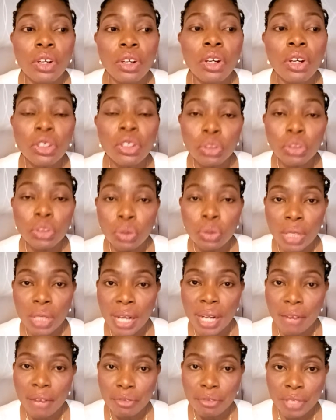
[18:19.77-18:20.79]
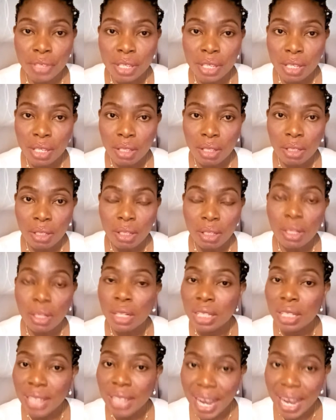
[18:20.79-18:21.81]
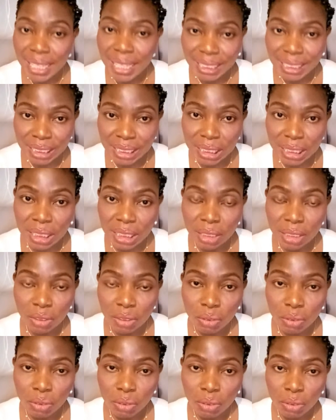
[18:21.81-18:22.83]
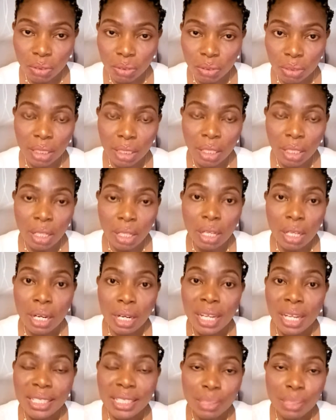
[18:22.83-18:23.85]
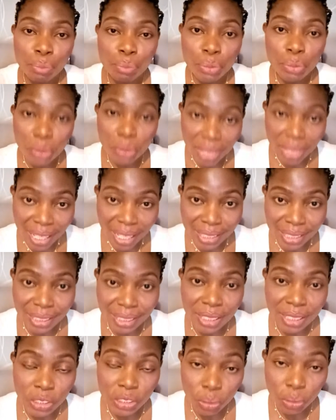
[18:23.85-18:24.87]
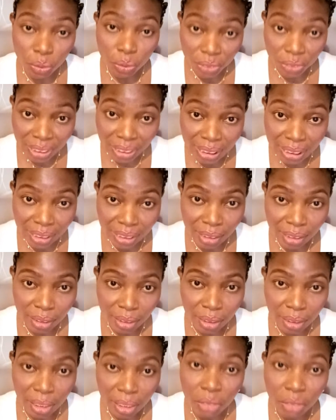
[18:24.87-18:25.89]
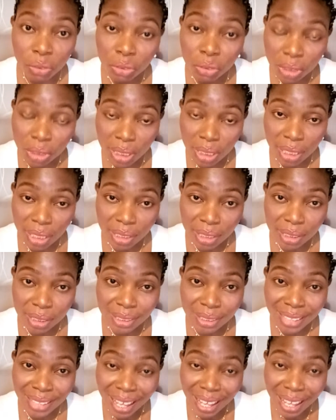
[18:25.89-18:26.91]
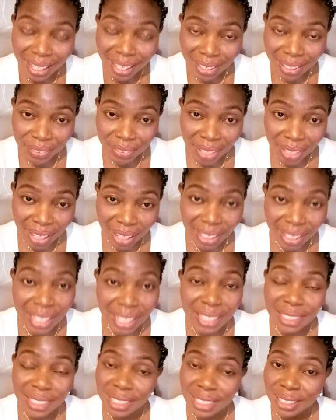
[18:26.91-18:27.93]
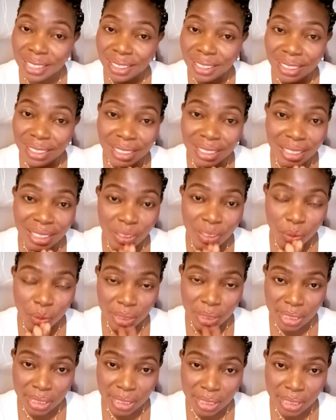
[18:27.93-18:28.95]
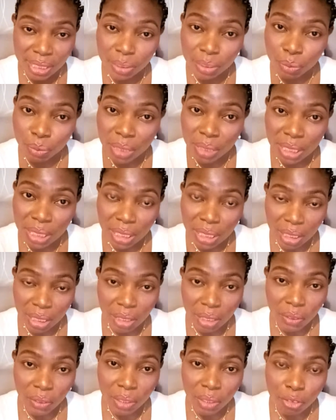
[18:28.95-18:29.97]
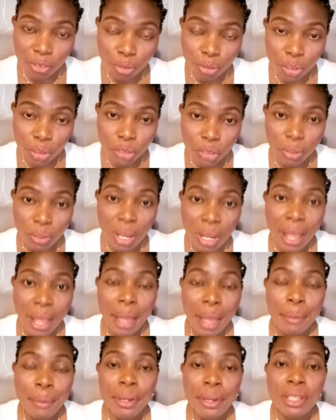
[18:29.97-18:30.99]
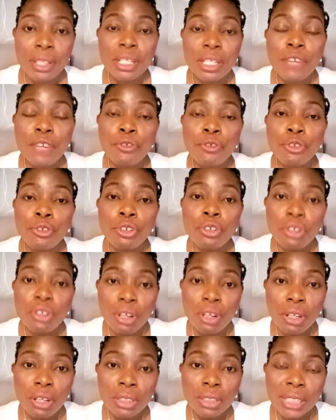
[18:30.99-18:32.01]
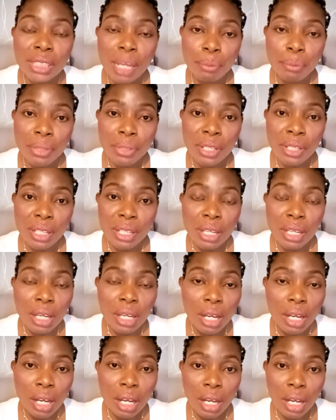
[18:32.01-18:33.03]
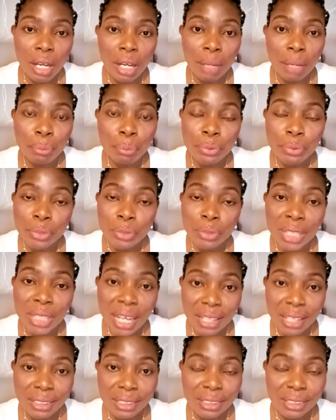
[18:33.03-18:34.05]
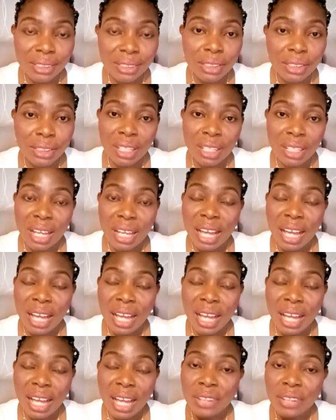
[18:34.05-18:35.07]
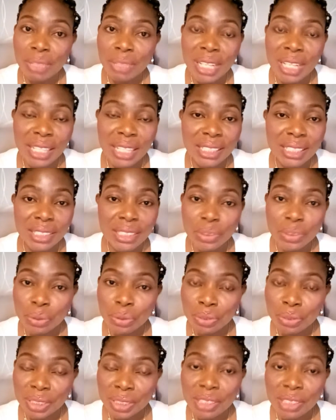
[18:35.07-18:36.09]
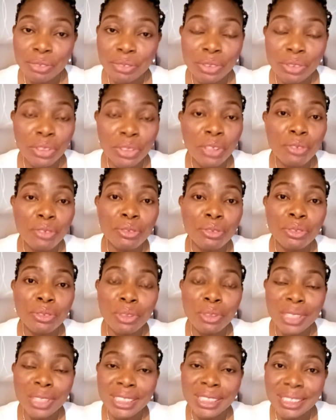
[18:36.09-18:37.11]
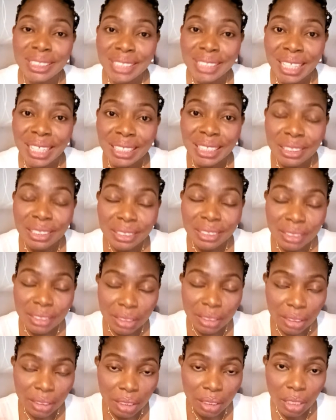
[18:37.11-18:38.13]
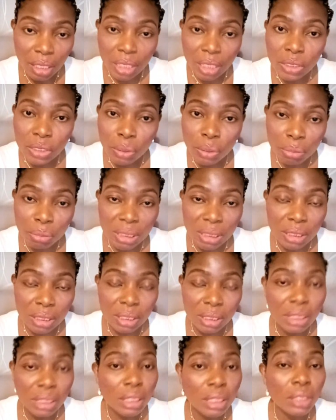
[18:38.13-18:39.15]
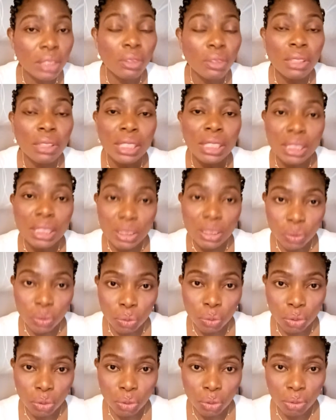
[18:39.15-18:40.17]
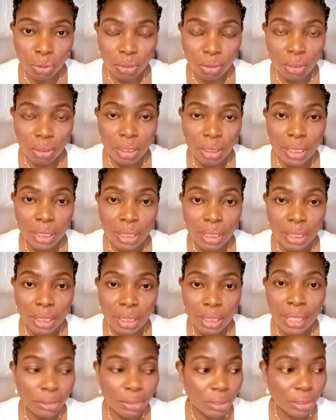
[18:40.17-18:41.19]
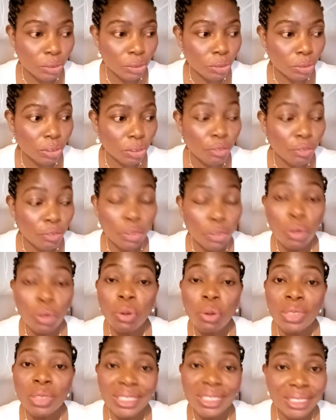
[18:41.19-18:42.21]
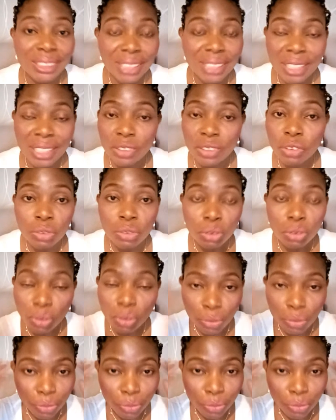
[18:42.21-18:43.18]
orthography, writing, okay, let's say pronunciation, reading, and those things. That area na in dey concentrate when e no dey function. Because if you no sabi pronounce, I don't know whether easy to read. If you no even understand something, e no easy to know. That's just the truth. If you no understand, you no go